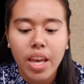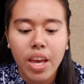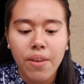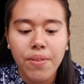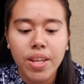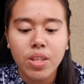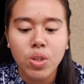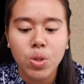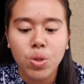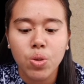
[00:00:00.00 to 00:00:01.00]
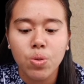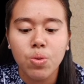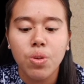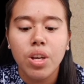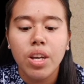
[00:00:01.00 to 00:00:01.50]
even
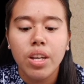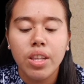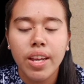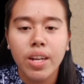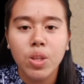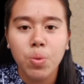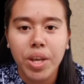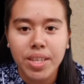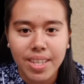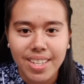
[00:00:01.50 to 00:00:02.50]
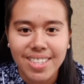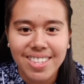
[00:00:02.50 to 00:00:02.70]
to their 20s.